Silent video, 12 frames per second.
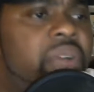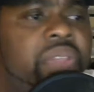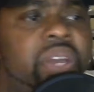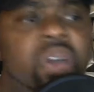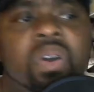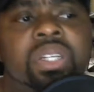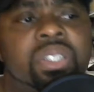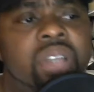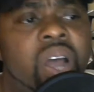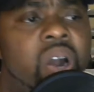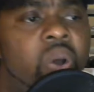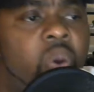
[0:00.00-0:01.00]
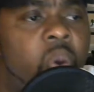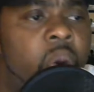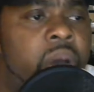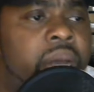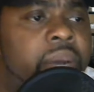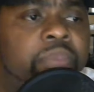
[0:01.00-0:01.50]
They're going to start
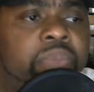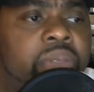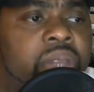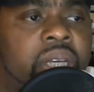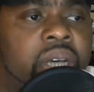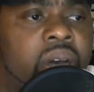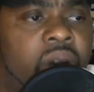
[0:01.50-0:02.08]
on the